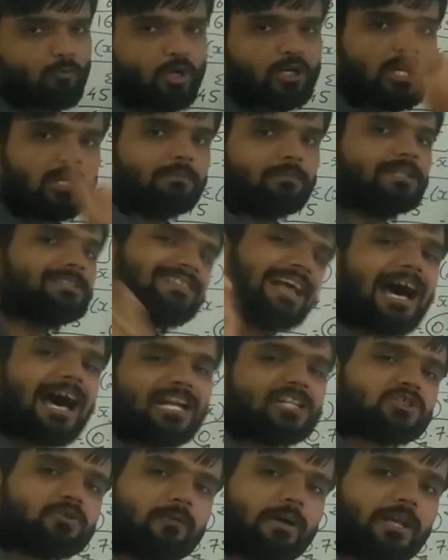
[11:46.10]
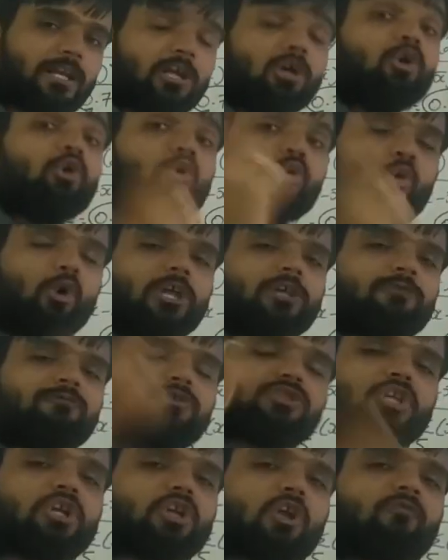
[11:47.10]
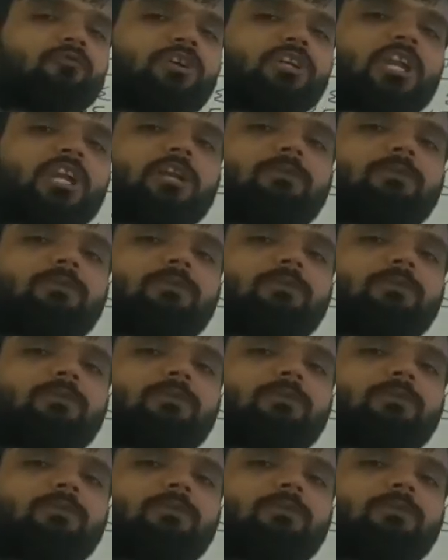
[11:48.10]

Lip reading: of model means R square. Coefficient of